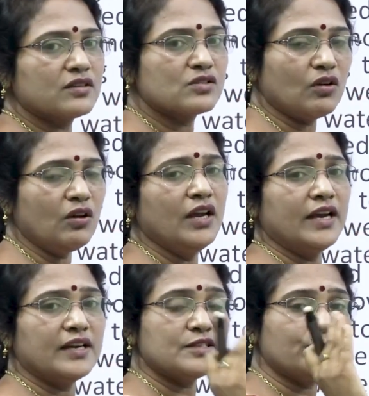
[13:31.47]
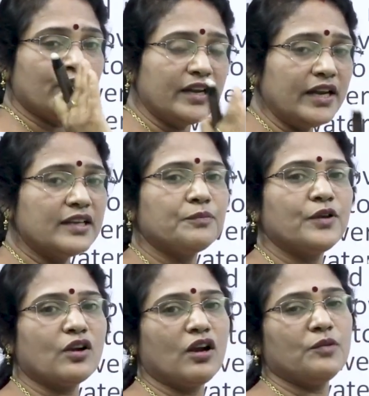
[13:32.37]
So it is very
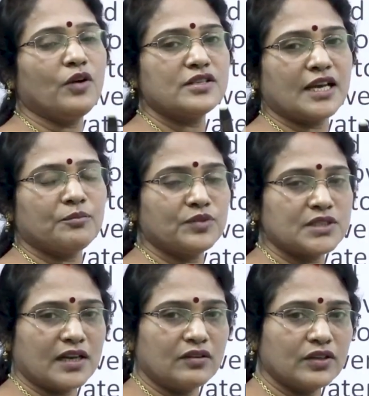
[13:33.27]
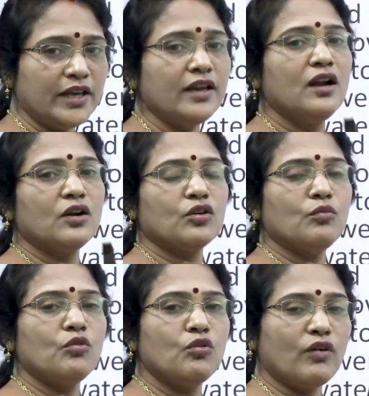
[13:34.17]
difficult for Janaki to
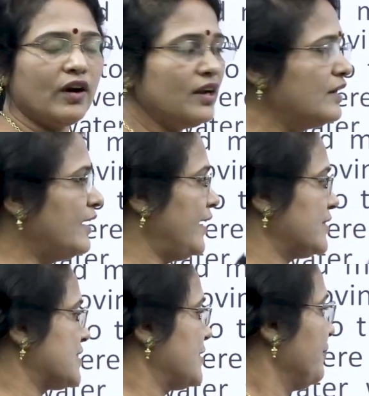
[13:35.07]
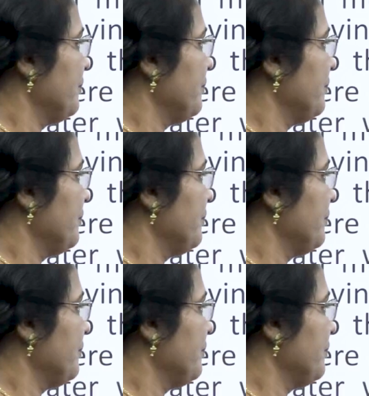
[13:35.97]
move her legs.